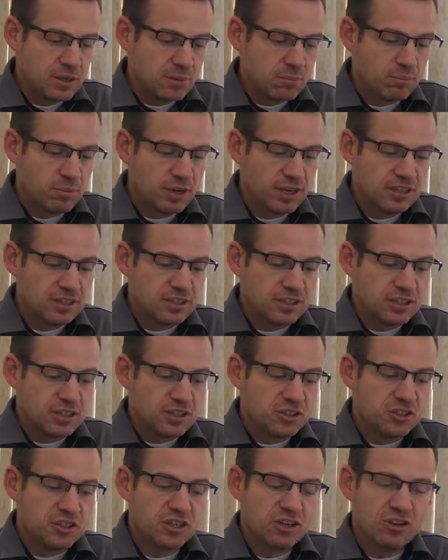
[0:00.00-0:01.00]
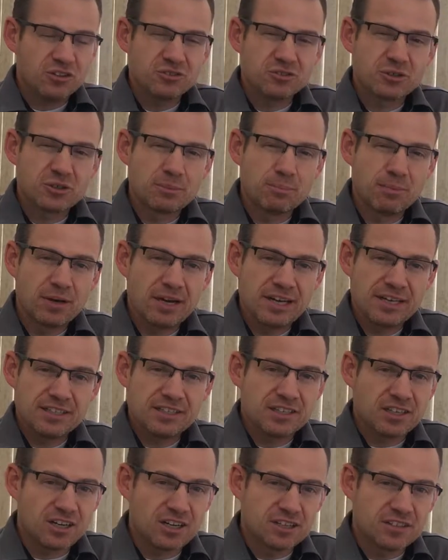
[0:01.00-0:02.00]
but you can also combine
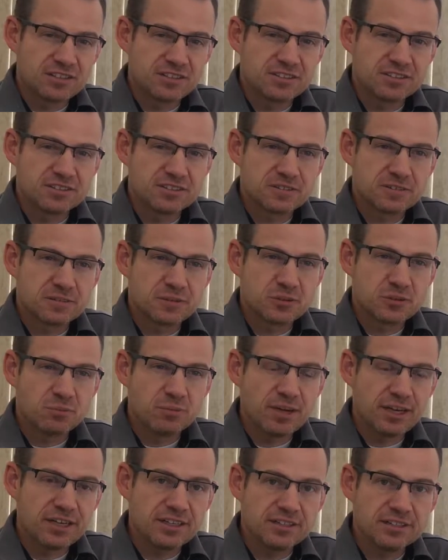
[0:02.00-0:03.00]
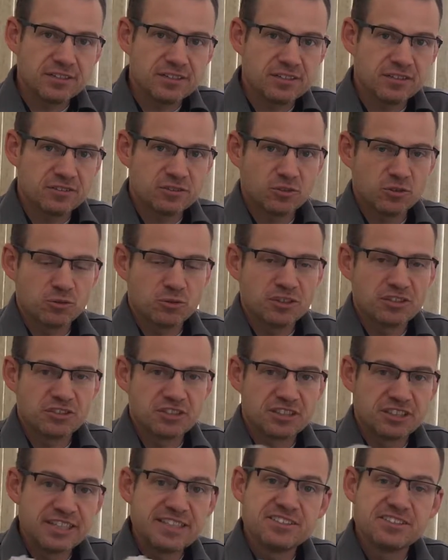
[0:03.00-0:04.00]
cards to make, so these are
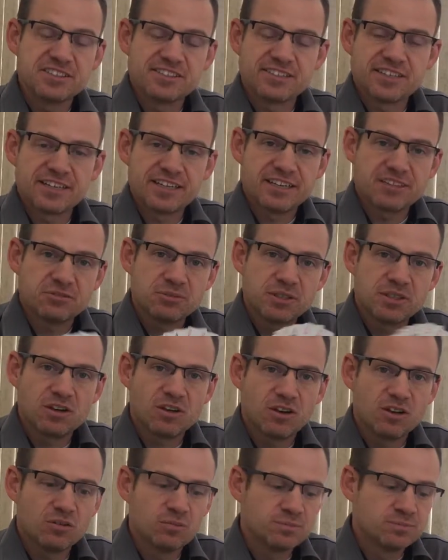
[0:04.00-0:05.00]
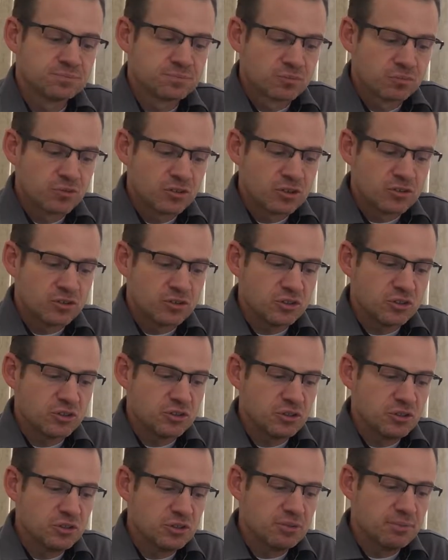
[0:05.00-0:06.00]
digits, I guess we call them. So
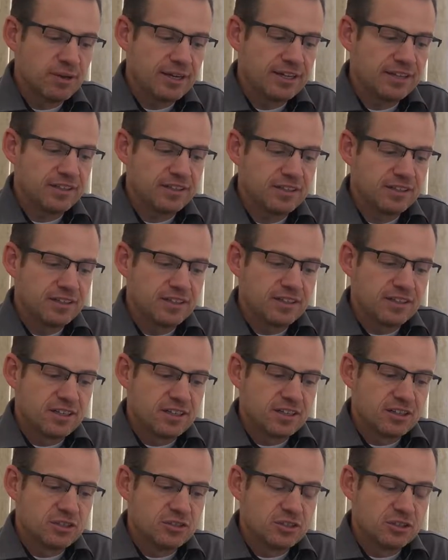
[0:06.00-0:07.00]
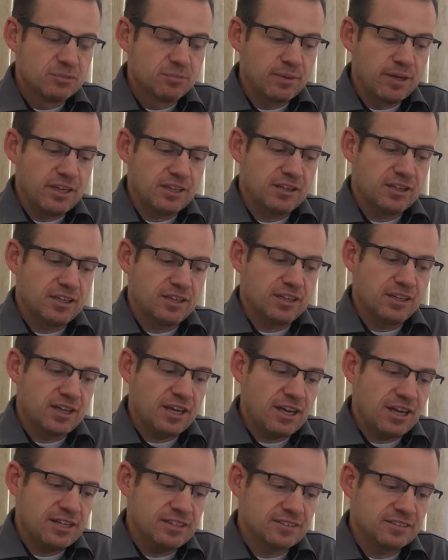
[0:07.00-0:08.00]
you can make like an
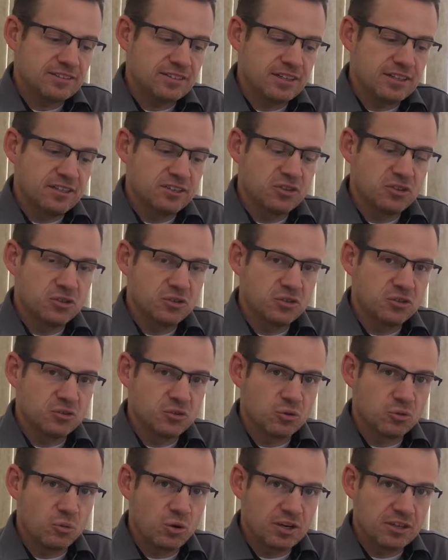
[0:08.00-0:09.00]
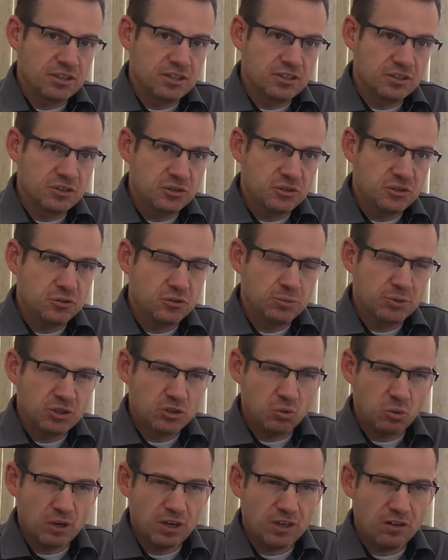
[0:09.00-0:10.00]
ace and a 2, so a 1 and a 2 would be
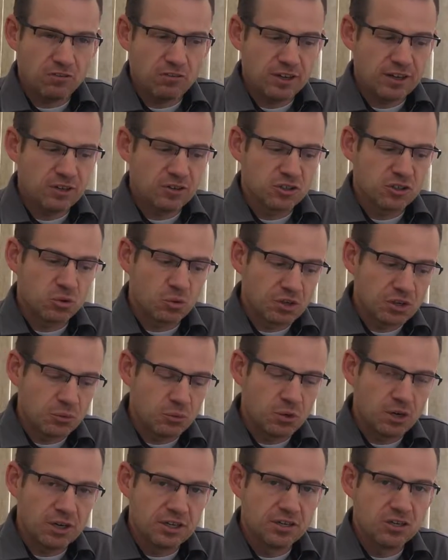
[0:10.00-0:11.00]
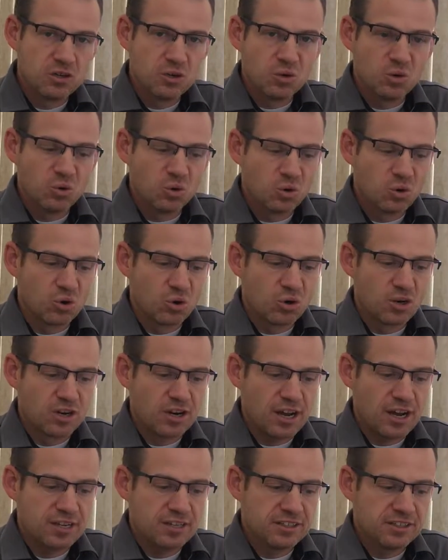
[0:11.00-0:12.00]
12, right? Or 21, or
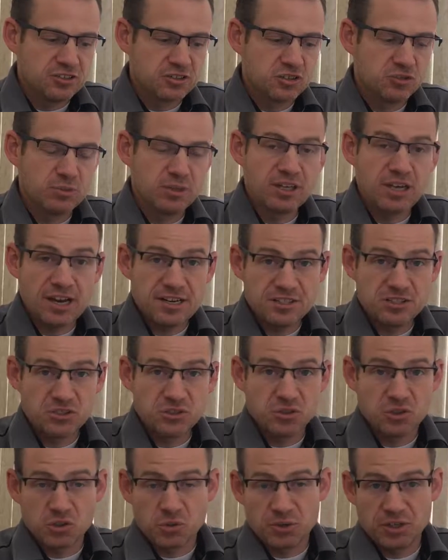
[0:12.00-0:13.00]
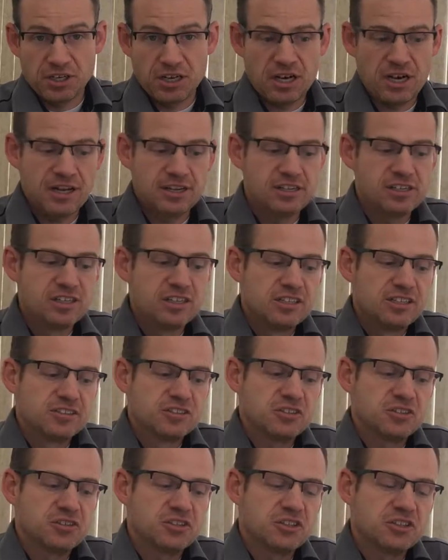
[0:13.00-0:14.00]
9 and a 2 would be 92 or 29. So
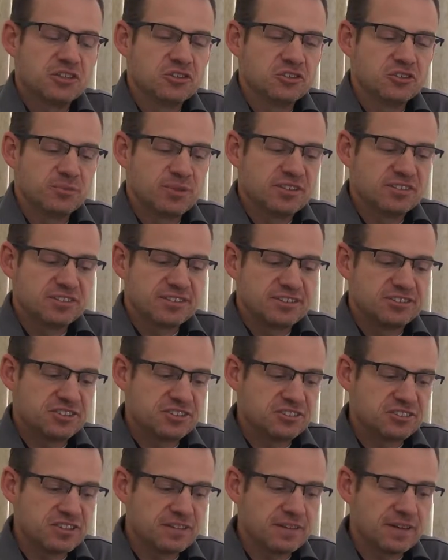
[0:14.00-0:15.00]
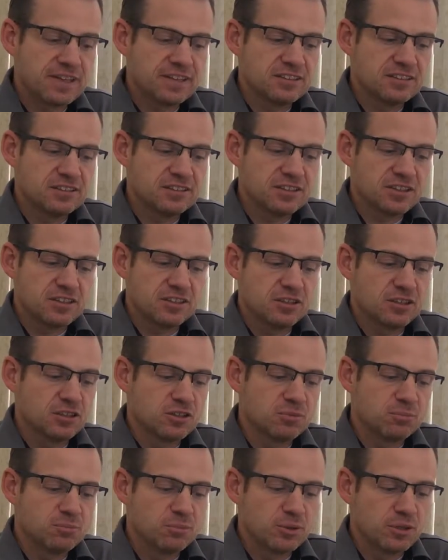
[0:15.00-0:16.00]
you can use them as digits,
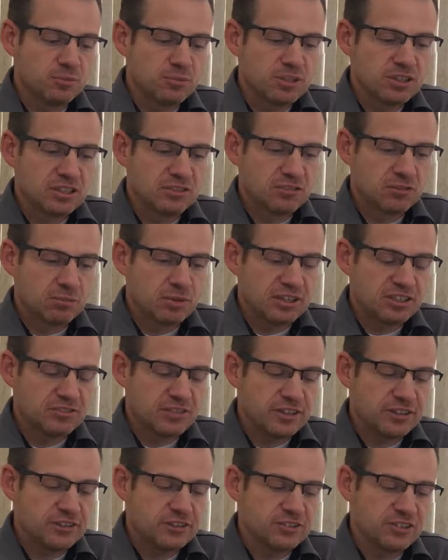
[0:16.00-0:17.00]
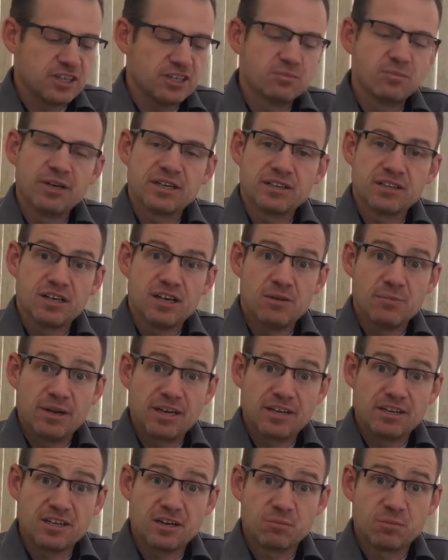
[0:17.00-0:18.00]
put them in different place values and make a
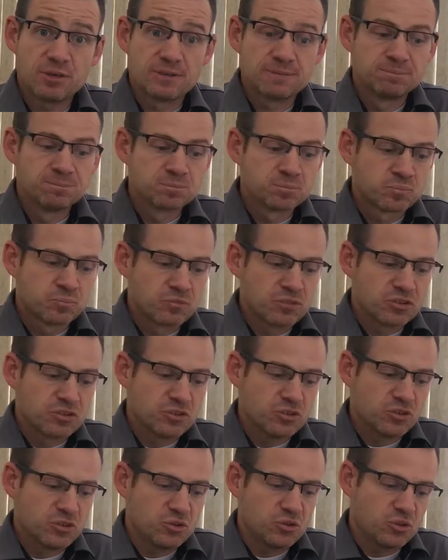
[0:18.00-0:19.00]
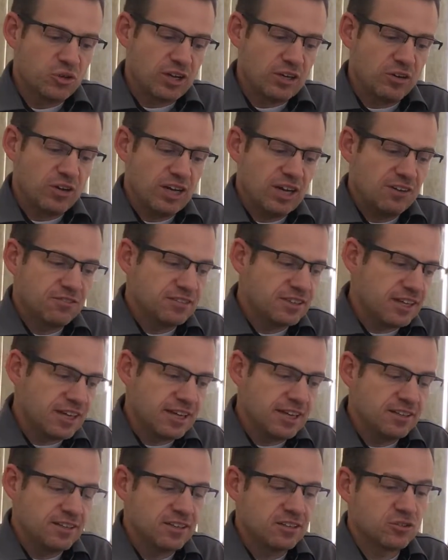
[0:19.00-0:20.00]
number. So I don't have
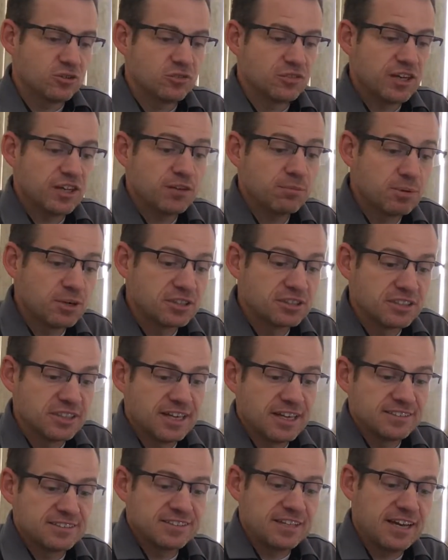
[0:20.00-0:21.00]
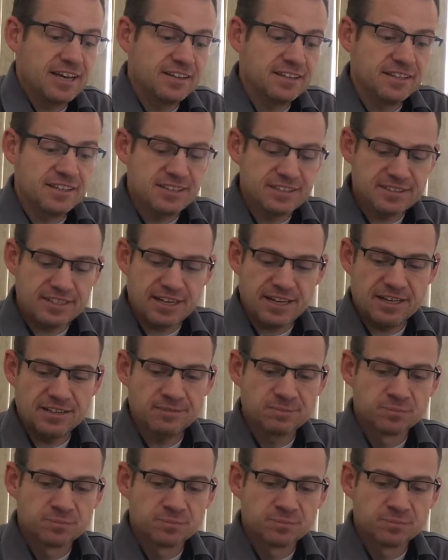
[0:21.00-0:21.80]
10, and so if the other person has 10 in his hand,